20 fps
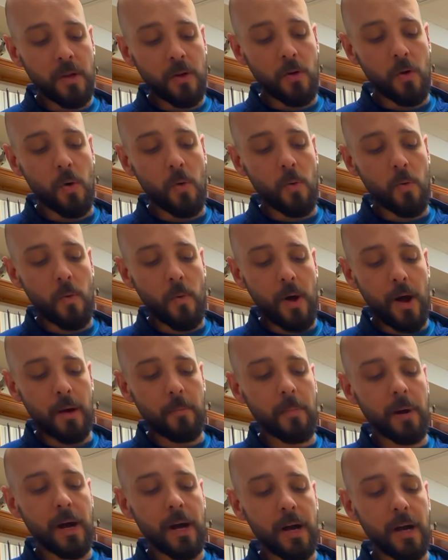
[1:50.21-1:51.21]
go right
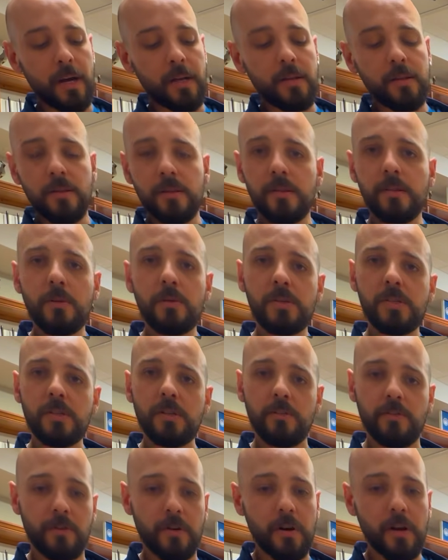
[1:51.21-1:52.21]
behind the
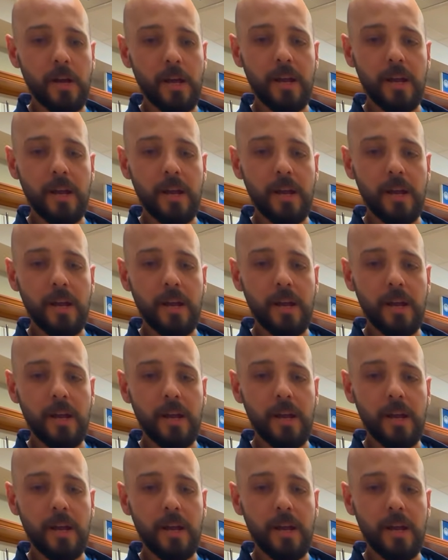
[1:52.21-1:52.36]
receiver